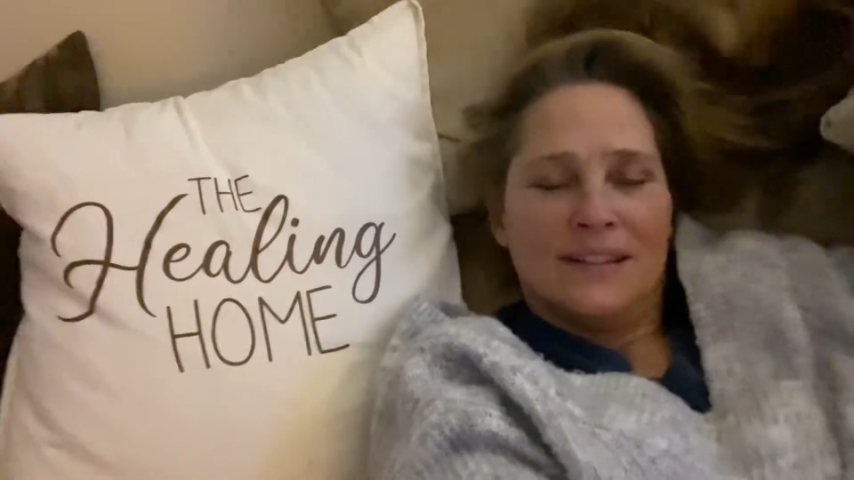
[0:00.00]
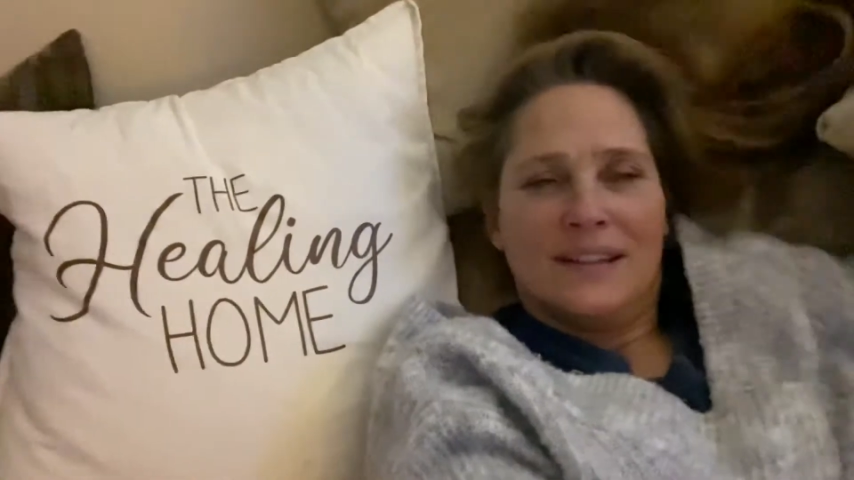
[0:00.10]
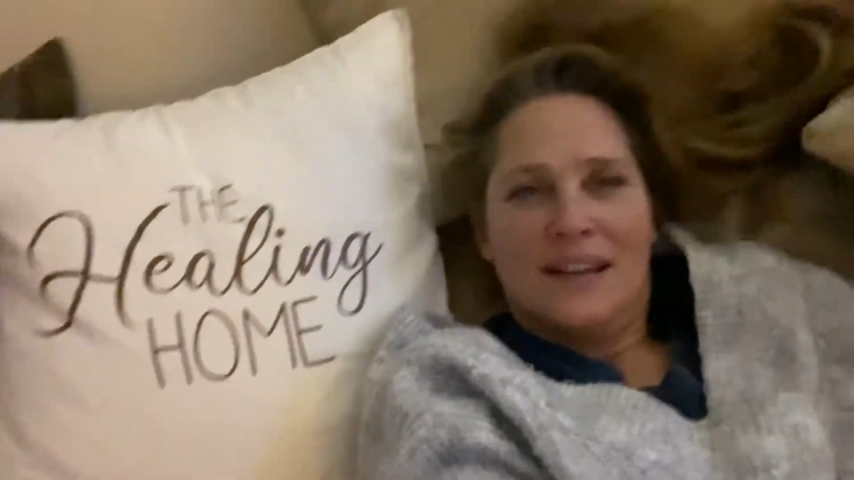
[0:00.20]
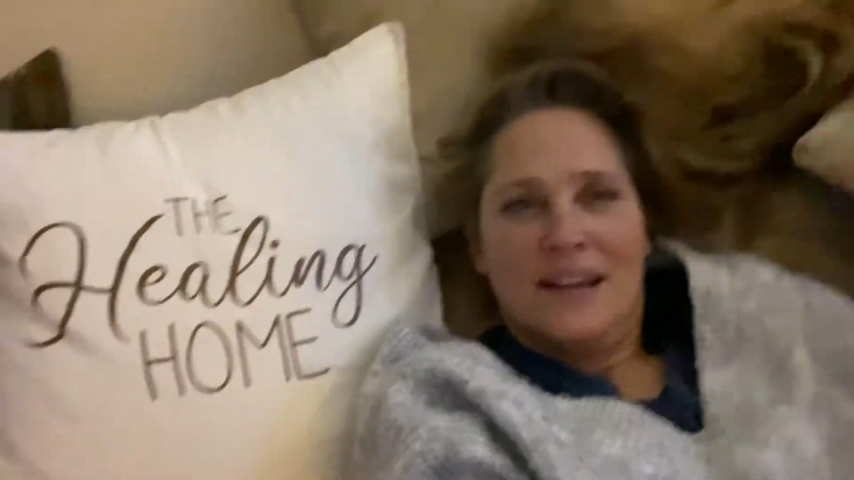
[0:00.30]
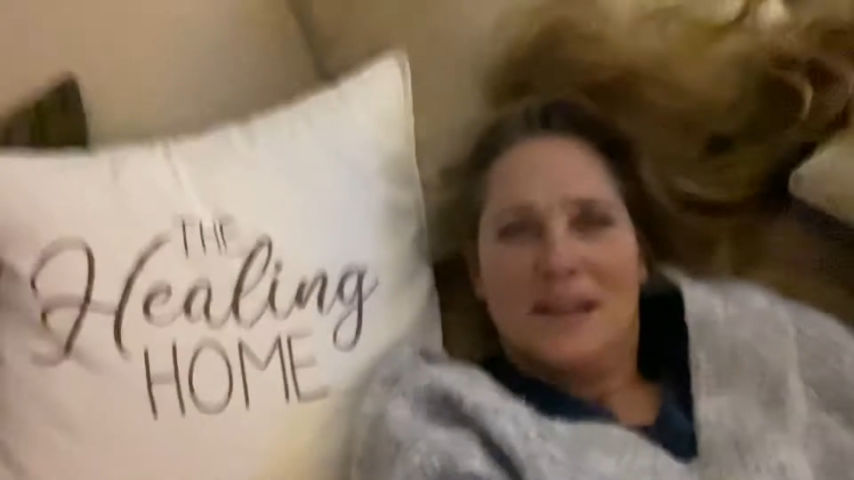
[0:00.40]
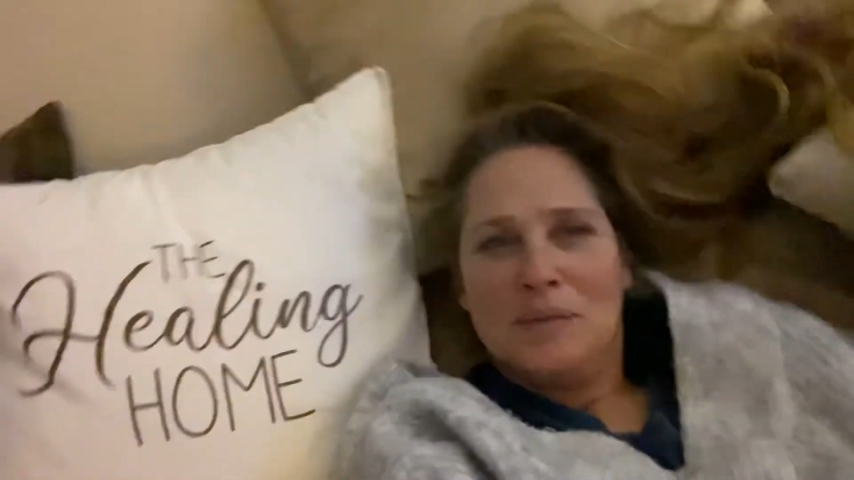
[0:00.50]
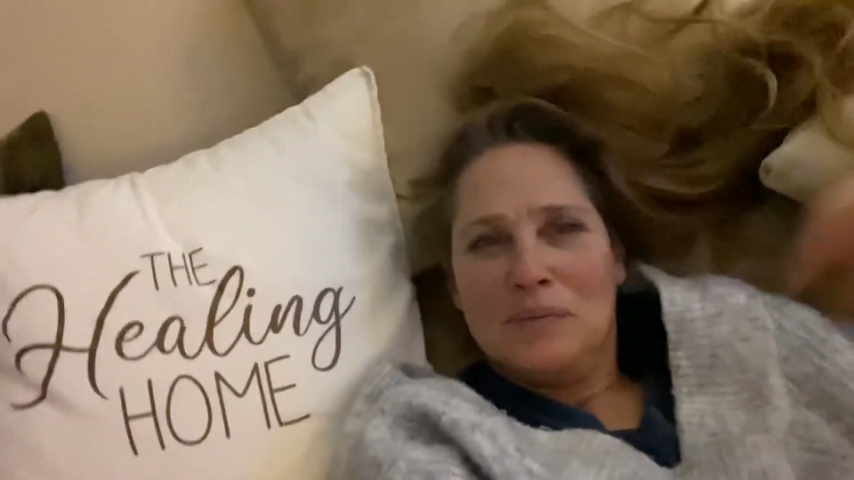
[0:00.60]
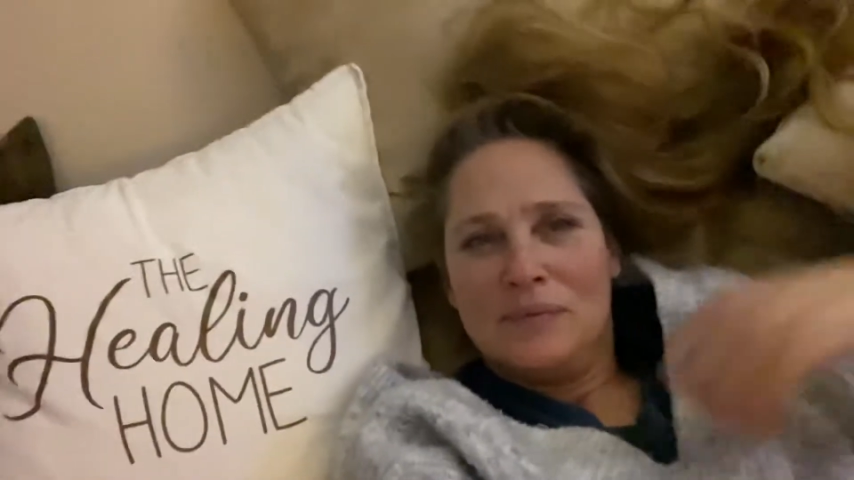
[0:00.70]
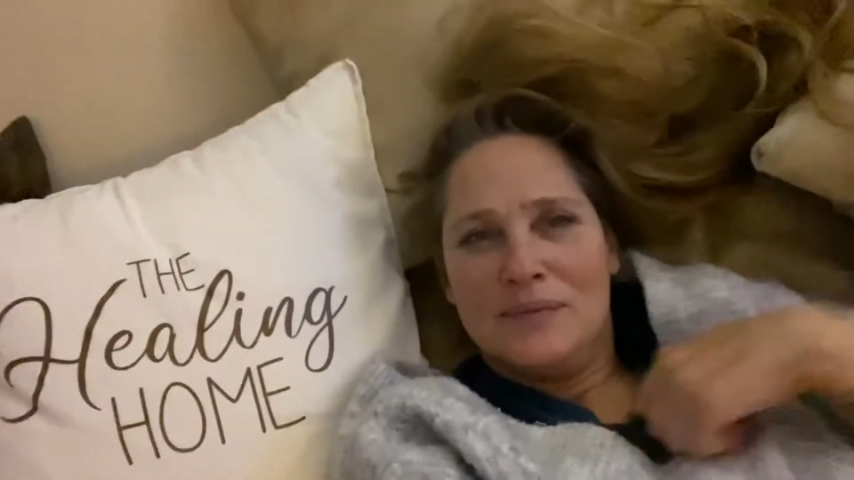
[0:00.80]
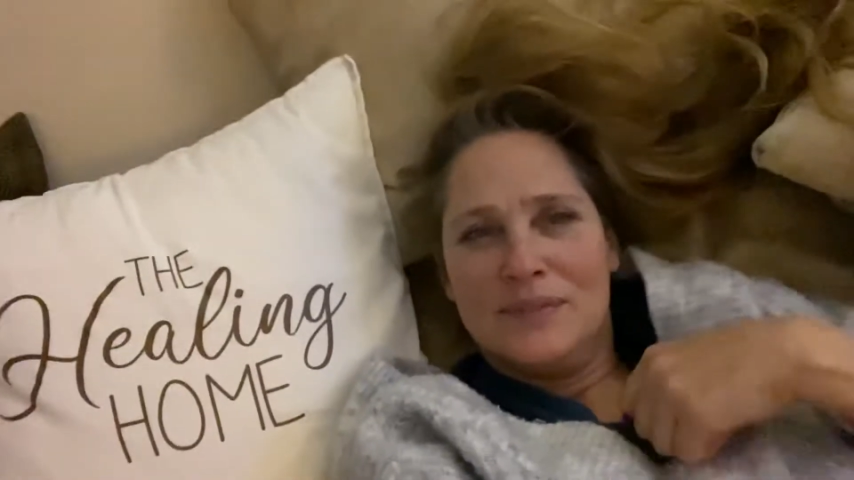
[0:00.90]
Um,
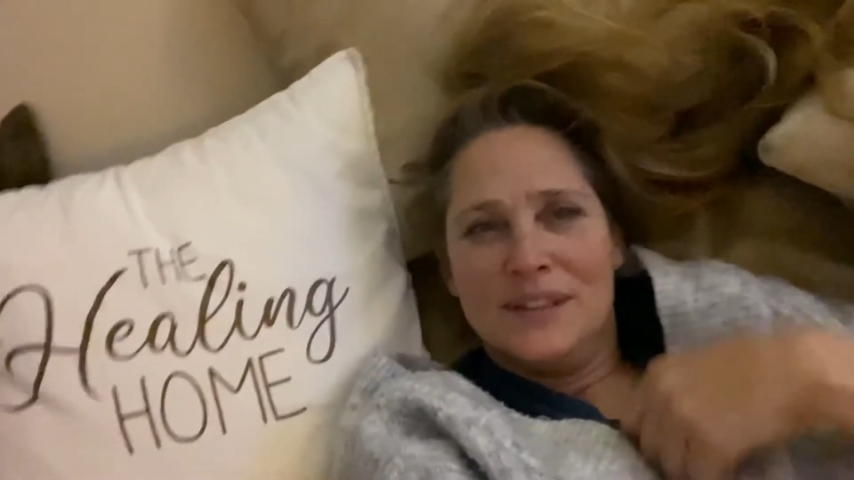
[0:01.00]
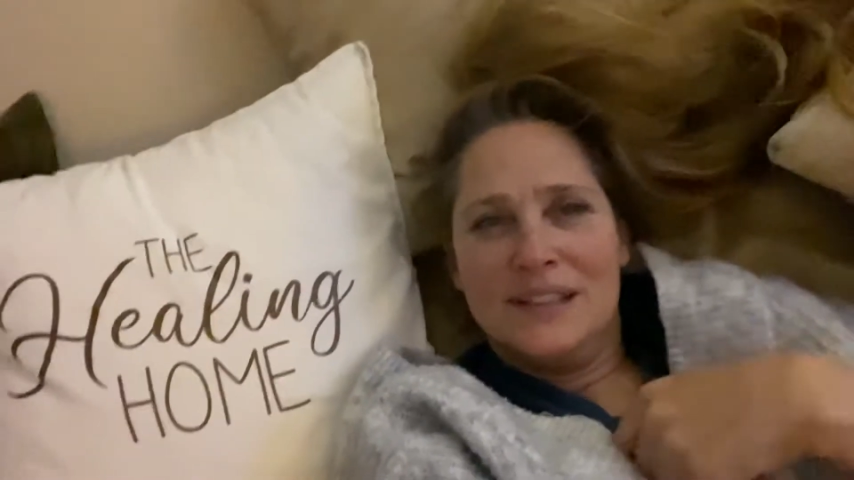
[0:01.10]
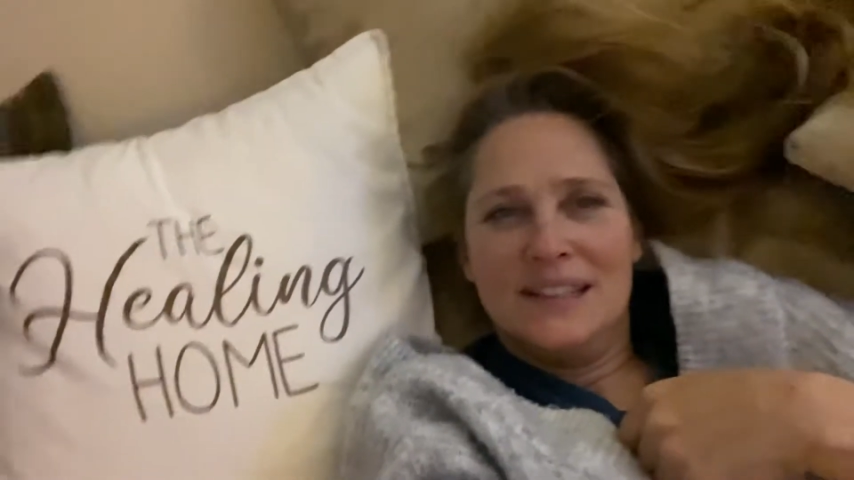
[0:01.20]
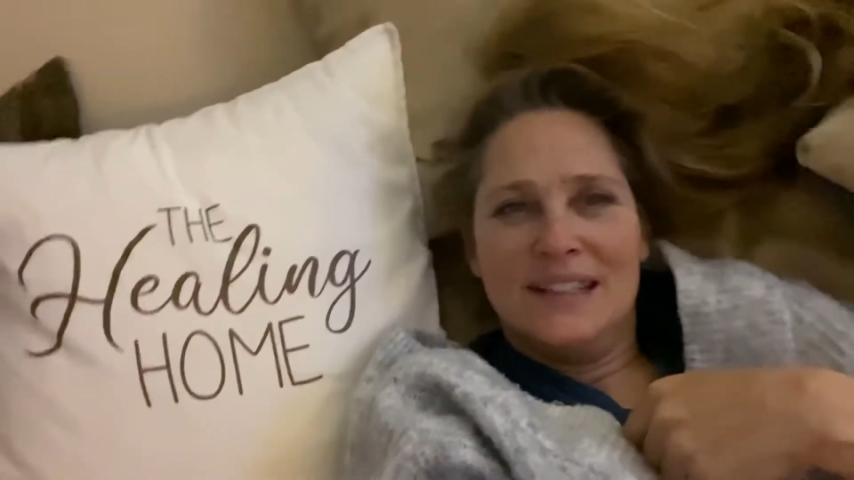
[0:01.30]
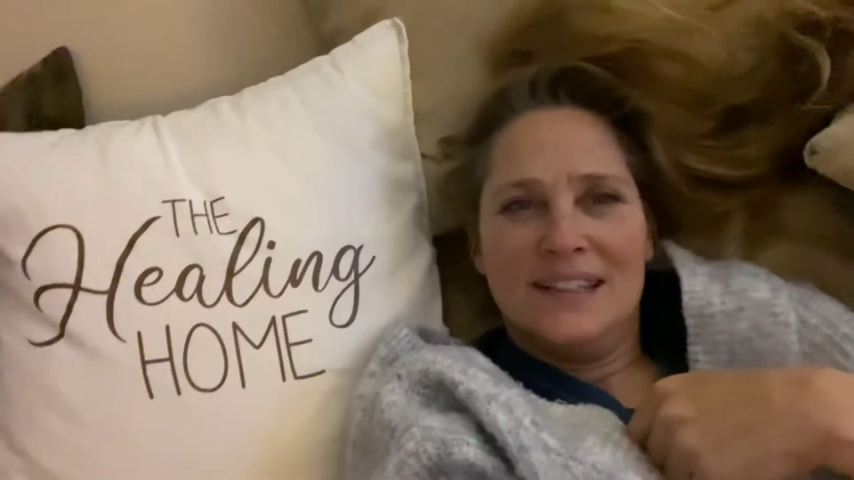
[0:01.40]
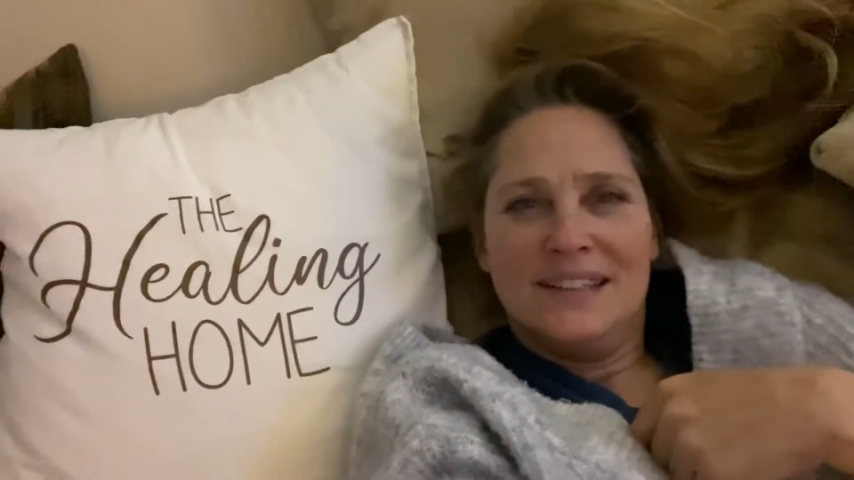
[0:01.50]
really?